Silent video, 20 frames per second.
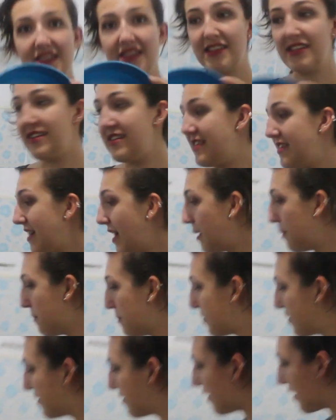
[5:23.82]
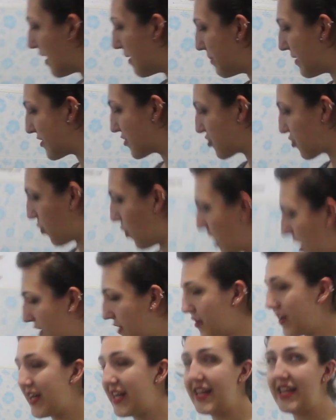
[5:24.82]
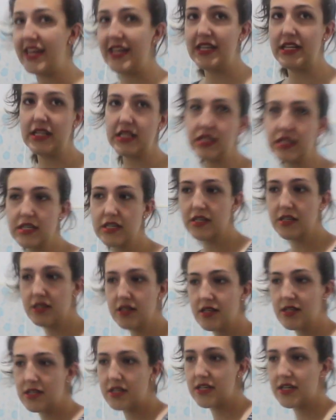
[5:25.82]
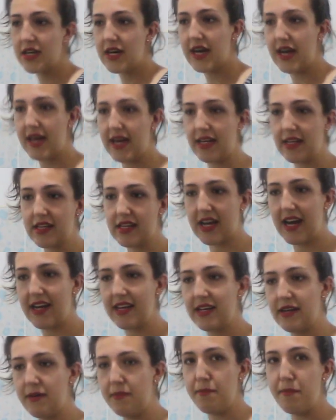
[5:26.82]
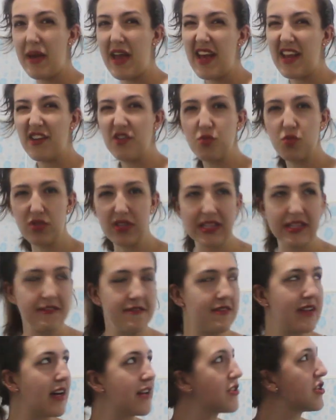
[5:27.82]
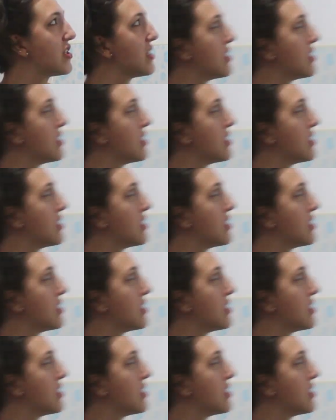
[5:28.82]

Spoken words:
to dump a bunch of water in and kind of manually flush